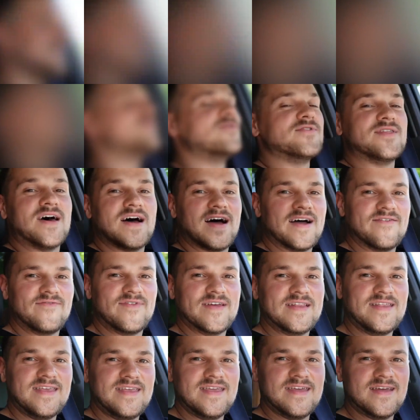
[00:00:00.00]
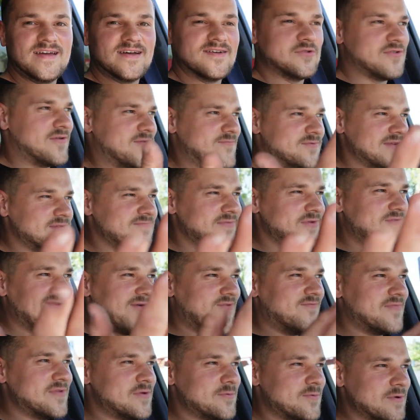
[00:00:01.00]
Brother, if you're
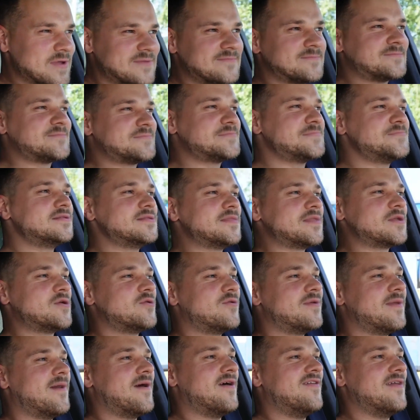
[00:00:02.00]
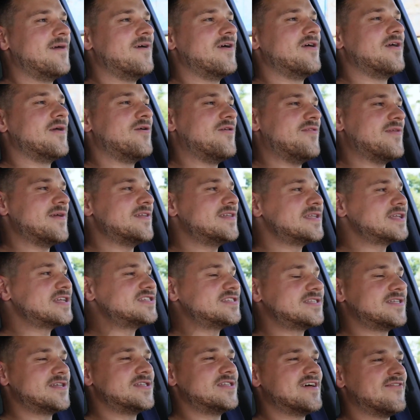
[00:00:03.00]
a viewer and the manufacturer of massage
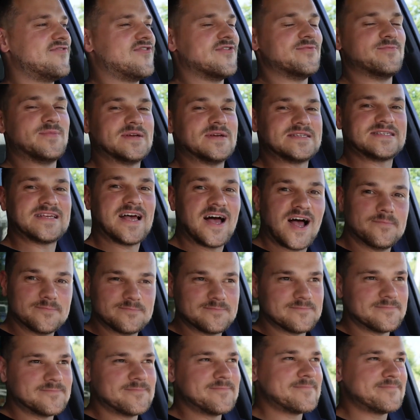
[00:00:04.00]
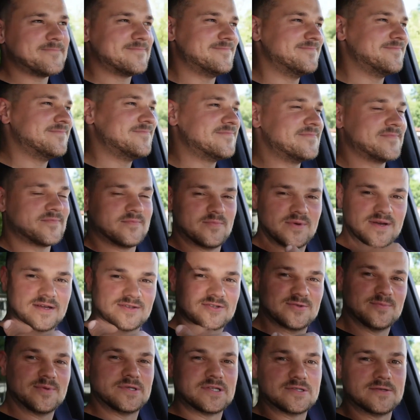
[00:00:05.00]
seats, then write
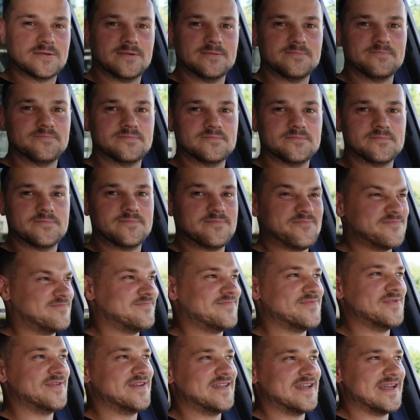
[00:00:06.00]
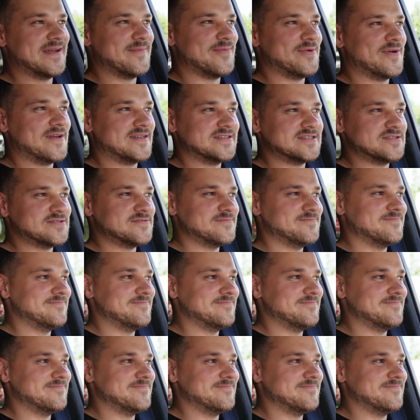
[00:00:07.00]
to me for a collaboration.